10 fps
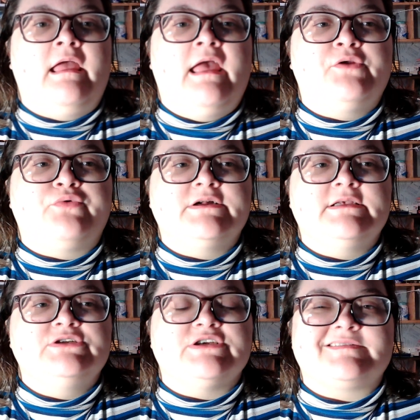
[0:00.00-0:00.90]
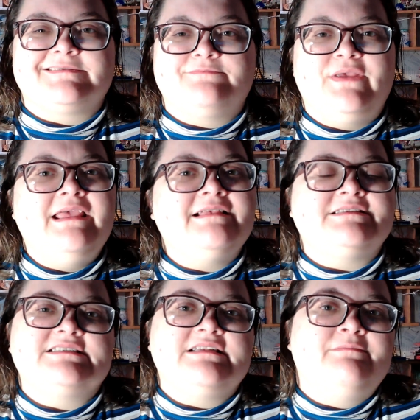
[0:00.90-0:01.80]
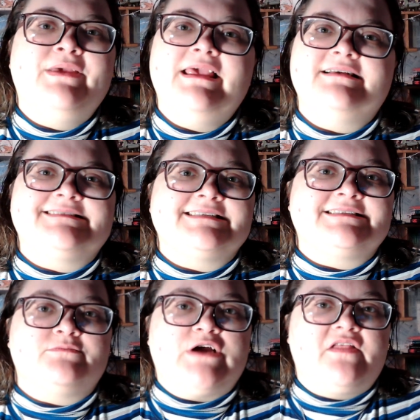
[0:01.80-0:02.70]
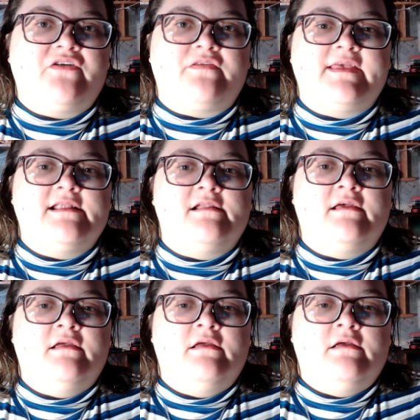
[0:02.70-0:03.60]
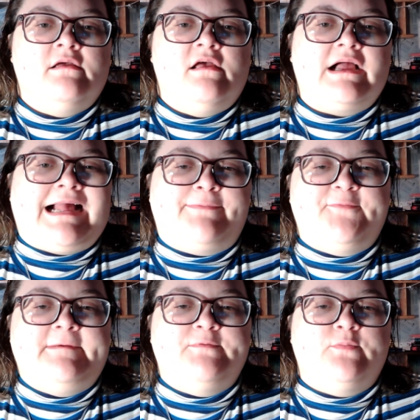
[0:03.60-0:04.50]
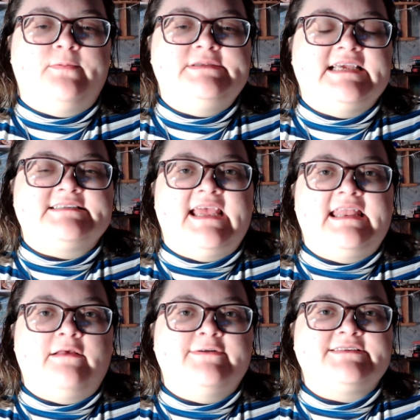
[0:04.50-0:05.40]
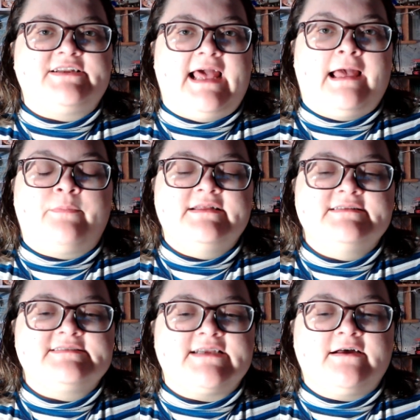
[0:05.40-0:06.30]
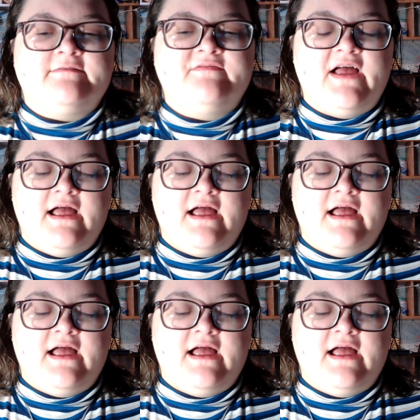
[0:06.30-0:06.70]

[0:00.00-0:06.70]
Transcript: and really just being a system rather than a couple people dictating what's going to happen and stuff.